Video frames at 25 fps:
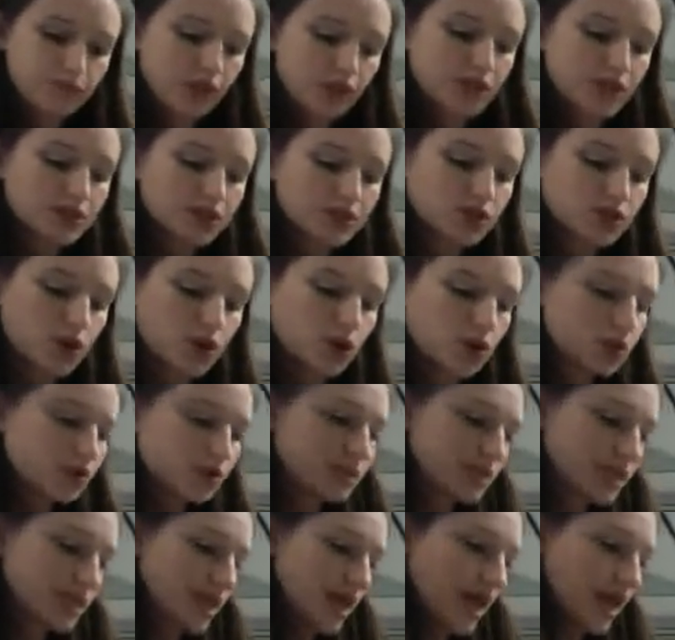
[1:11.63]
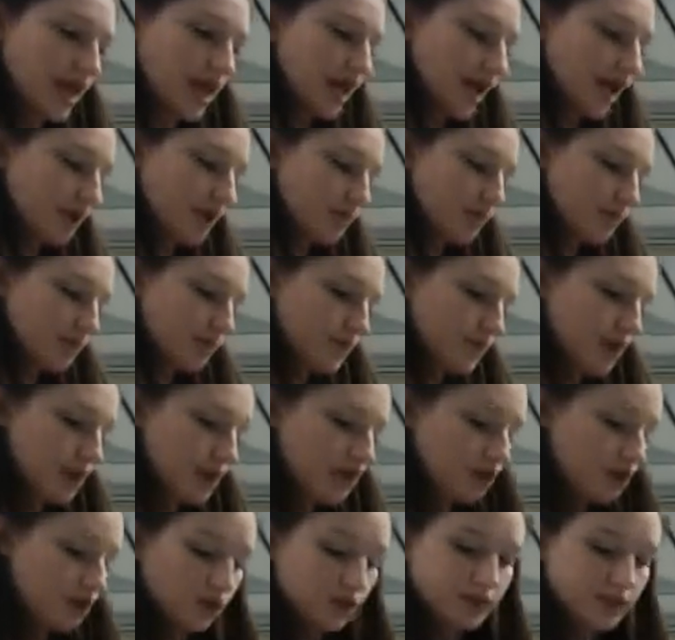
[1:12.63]
So today I'm
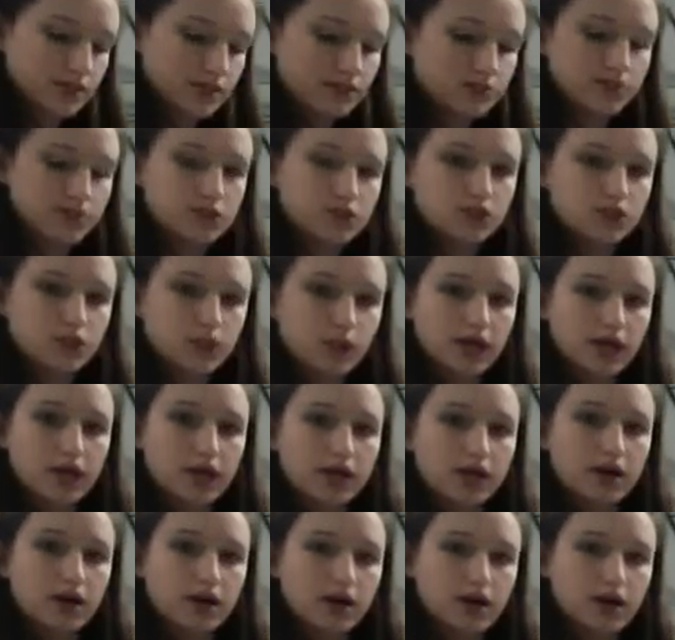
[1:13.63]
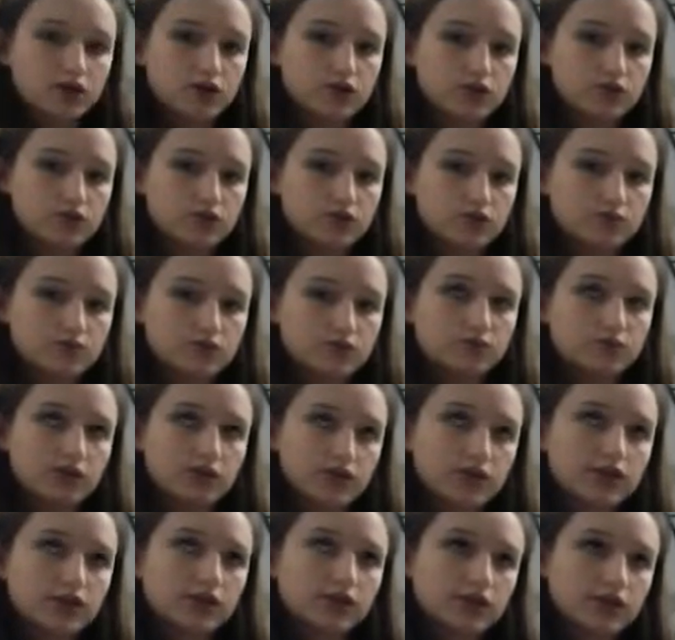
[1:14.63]
going to be doing 100
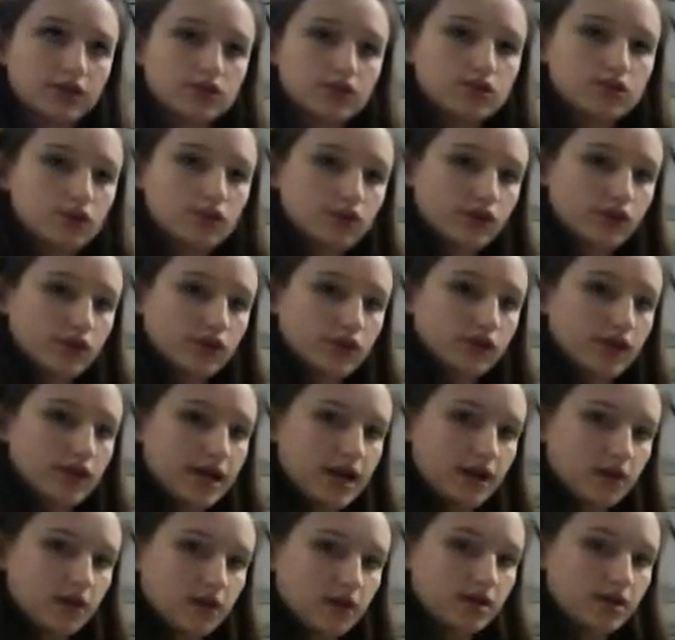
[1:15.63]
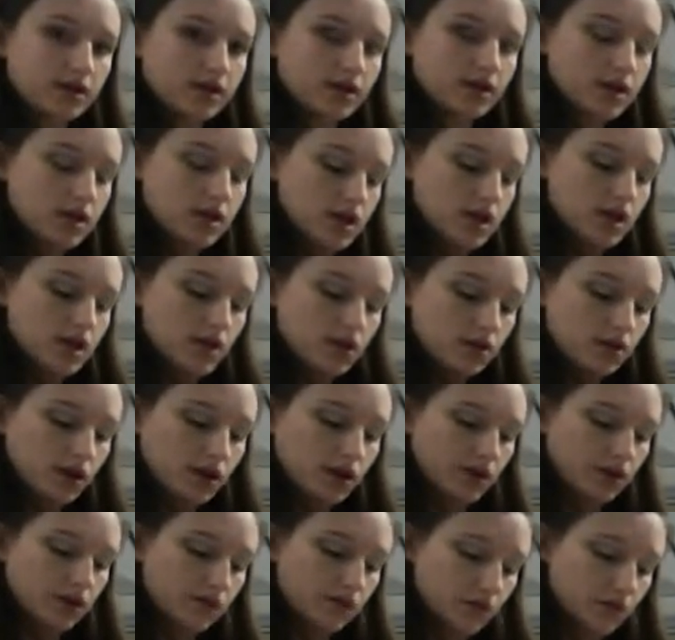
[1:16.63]
milliliters over an hour
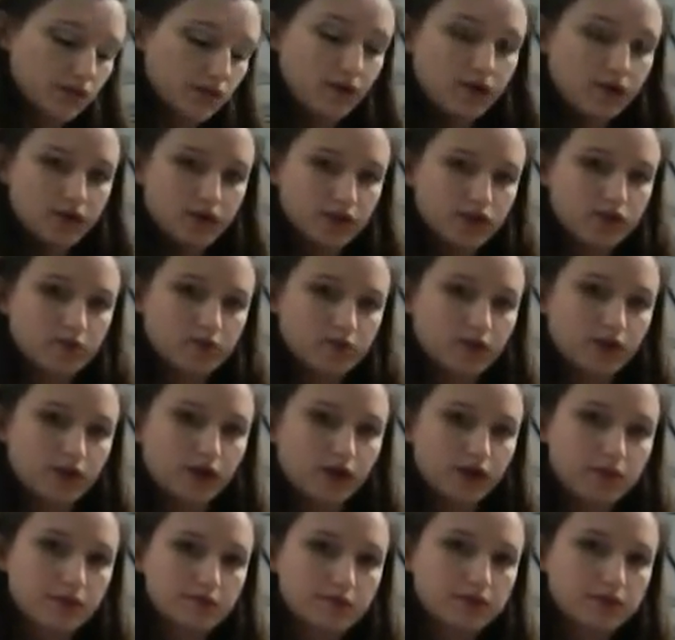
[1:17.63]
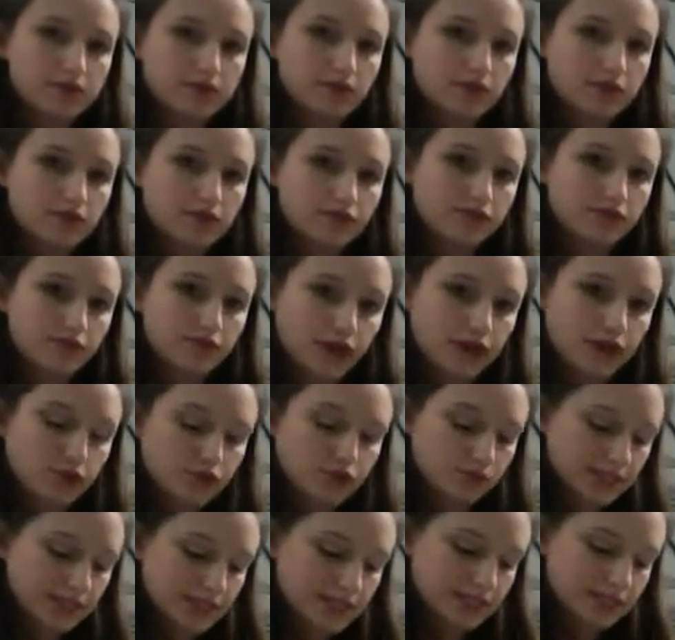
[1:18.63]
with 500 milligrams of Fragile
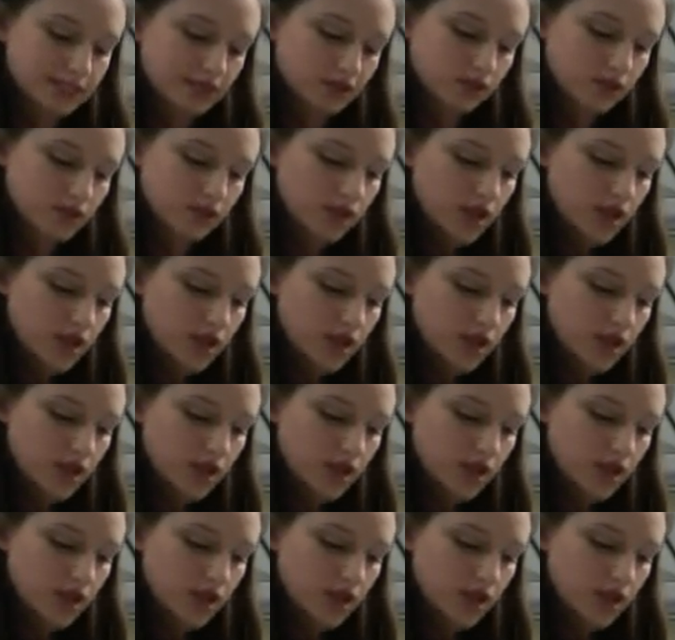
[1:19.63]
mixed in.